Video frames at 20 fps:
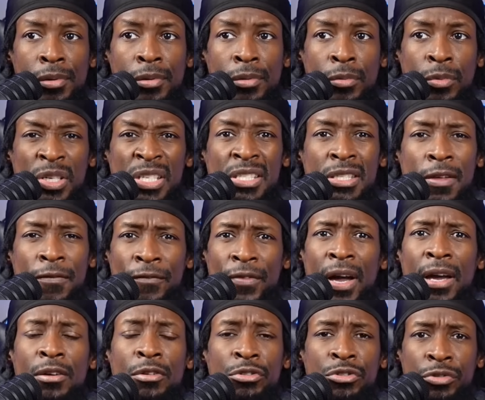What's the
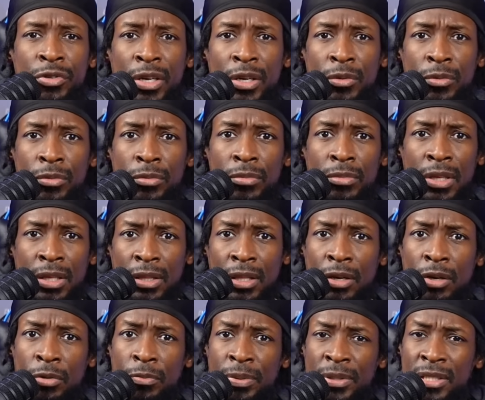final trick that
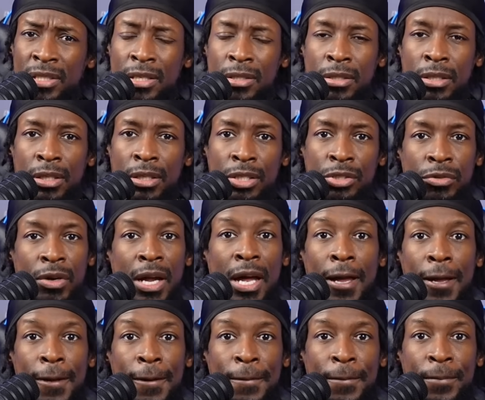they'll potentially try?
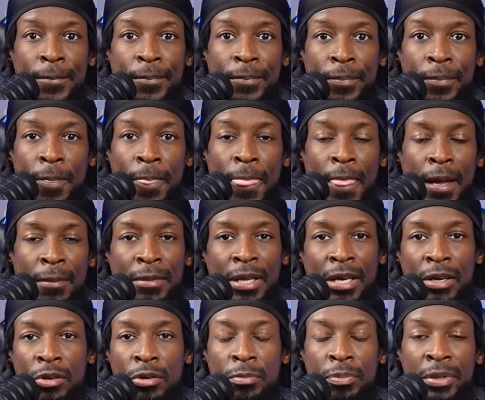I'm not
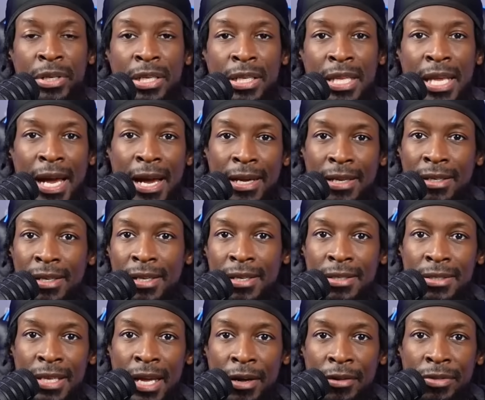going to put any
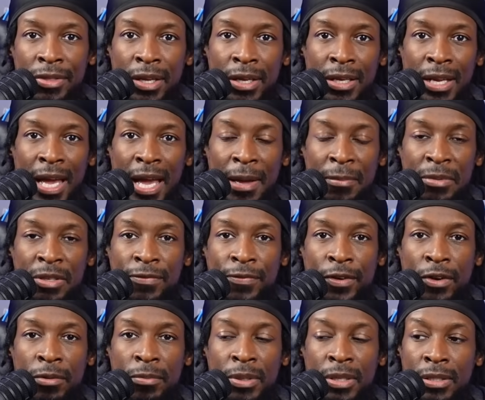ideas out there in the
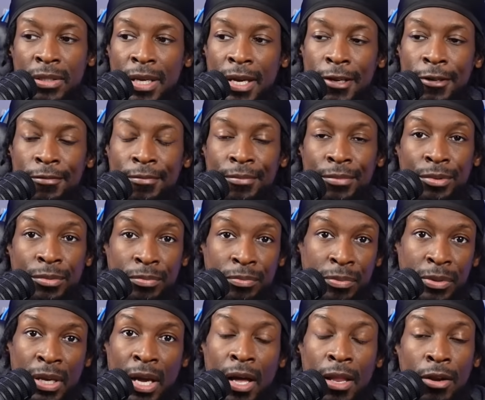atmosphere because I
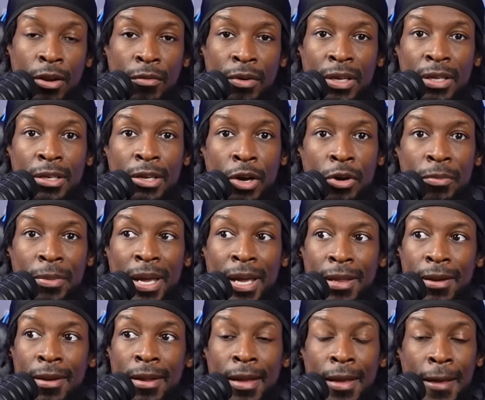y'all already know,
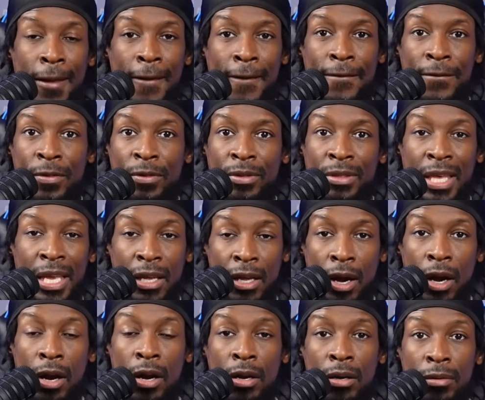man. They
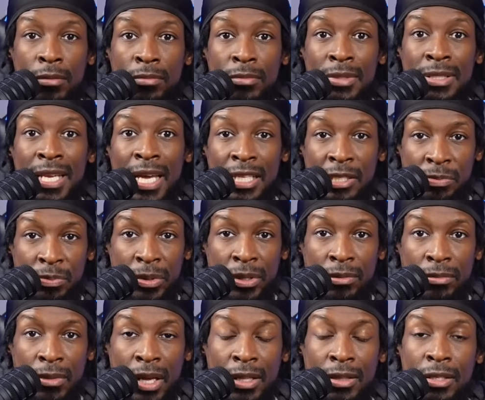are desperate
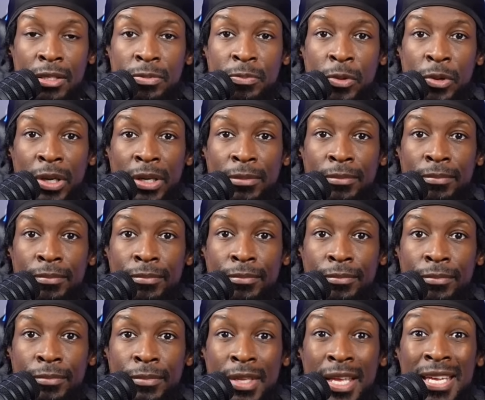at this point.
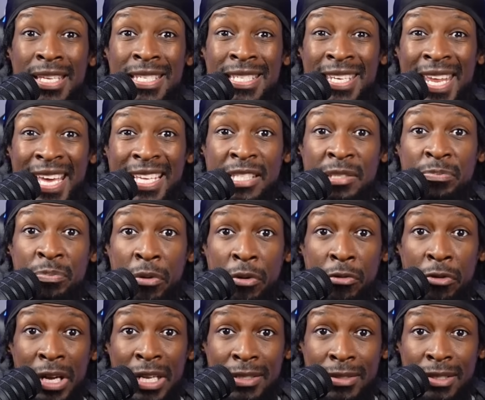
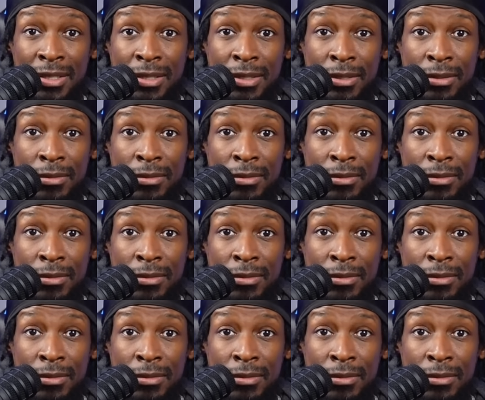Desperate.